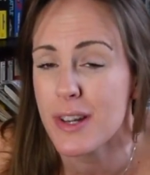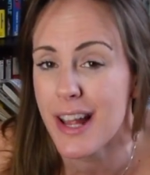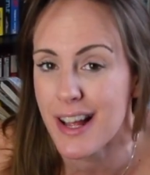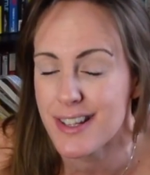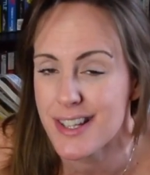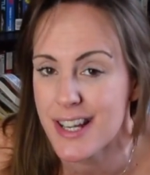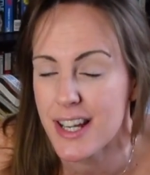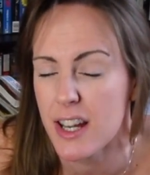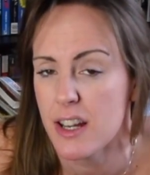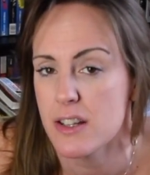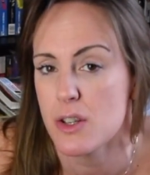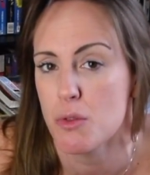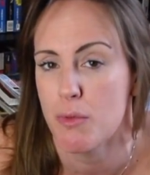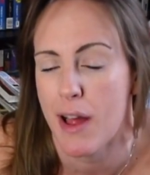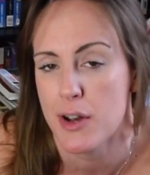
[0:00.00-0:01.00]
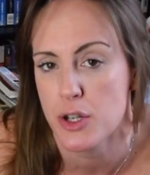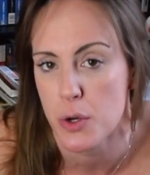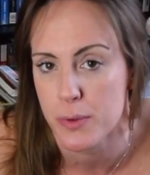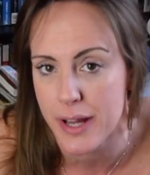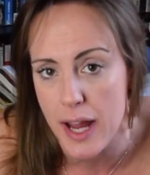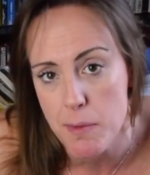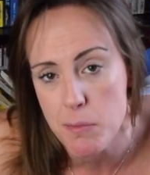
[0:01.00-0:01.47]
getting into retro
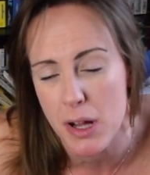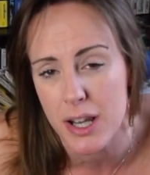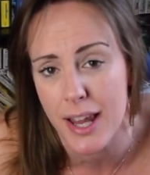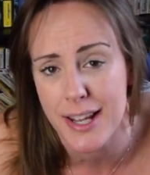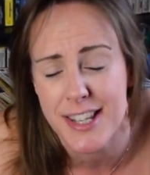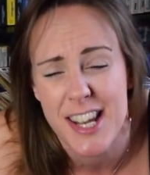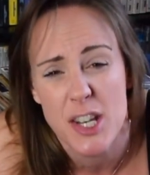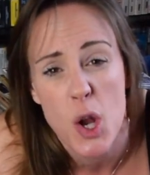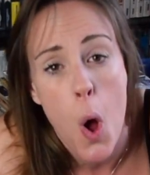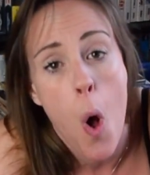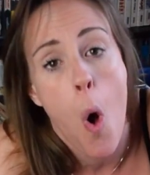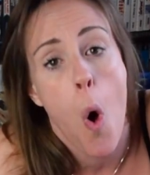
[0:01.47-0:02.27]
game collecting,